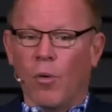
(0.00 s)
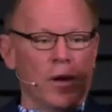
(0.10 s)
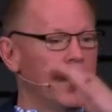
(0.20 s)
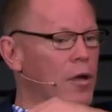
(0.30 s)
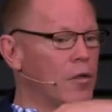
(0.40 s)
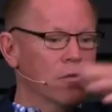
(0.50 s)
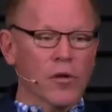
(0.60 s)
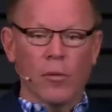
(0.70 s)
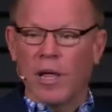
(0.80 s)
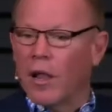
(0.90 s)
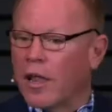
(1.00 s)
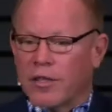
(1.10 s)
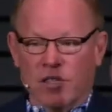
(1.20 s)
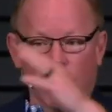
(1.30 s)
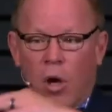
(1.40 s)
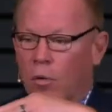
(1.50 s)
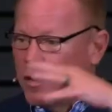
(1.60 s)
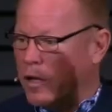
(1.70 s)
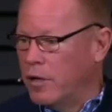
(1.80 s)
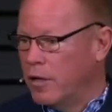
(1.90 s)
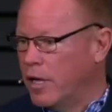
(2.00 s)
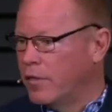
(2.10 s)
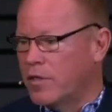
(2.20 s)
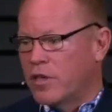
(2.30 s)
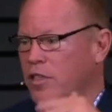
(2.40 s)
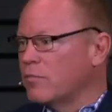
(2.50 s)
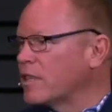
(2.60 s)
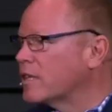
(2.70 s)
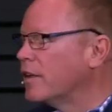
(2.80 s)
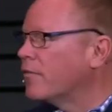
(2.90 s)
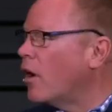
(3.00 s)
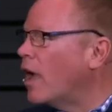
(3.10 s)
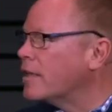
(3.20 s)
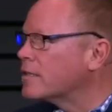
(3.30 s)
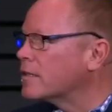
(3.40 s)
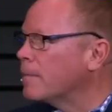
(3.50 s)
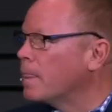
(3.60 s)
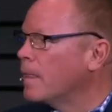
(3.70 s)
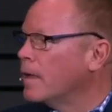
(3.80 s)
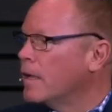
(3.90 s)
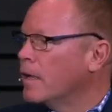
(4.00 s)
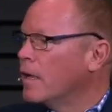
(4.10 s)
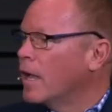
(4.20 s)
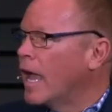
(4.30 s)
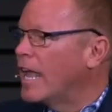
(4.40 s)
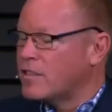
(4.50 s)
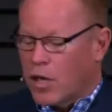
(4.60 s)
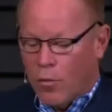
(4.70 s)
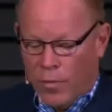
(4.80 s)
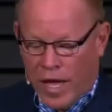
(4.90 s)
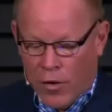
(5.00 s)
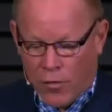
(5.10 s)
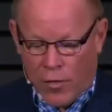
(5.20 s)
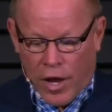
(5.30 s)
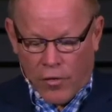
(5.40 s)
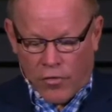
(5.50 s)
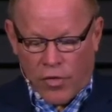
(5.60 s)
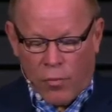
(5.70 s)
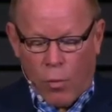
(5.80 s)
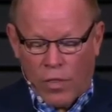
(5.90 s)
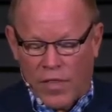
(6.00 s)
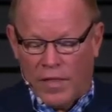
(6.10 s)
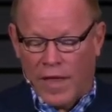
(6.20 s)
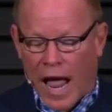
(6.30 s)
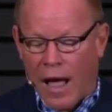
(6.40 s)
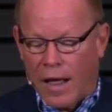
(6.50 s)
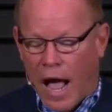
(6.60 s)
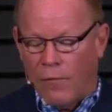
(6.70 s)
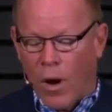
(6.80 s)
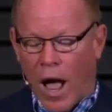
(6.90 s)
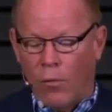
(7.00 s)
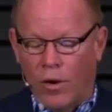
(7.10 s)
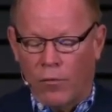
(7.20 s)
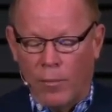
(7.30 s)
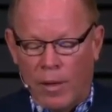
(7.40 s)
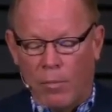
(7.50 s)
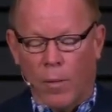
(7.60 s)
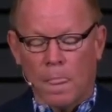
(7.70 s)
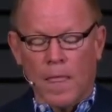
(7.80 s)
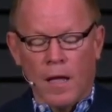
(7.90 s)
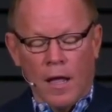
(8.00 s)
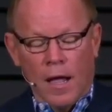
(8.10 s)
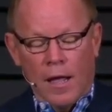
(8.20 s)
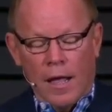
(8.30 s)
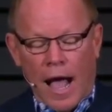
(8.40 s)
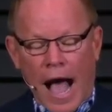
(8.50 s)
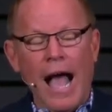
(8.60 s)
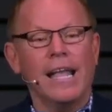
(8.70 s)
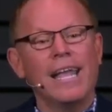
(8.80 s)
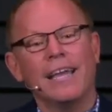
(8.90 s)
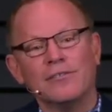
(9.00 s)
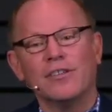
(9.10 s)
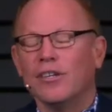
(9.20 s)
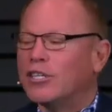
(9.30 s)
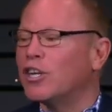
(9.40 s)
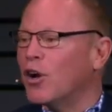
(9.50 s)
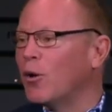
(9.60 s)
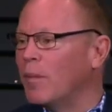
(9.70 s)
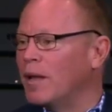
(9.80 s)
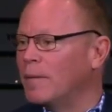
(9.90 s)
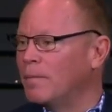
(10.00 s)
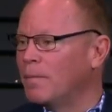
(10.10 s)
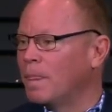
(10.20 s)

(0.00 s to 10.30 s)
window, there's going to be a lot of smoke at the judgment seat of Christ. And so here, here's the one thing that I, I, I want to remember I get to determine